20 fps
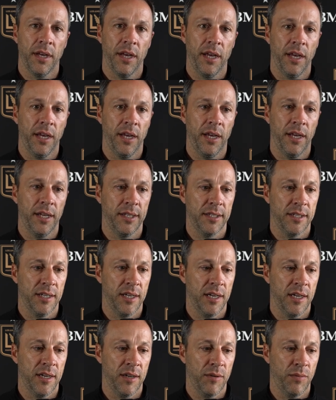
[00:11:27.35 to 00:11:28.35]
and
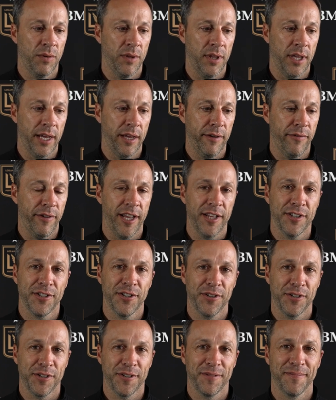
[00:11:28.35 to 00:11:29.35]
uh, we'll have
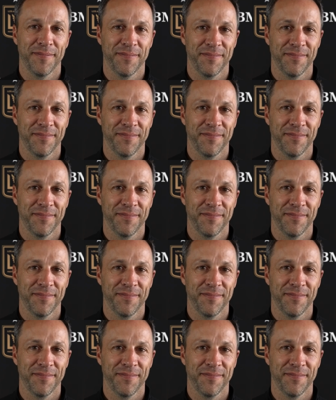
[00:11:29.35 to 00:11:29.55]
answers.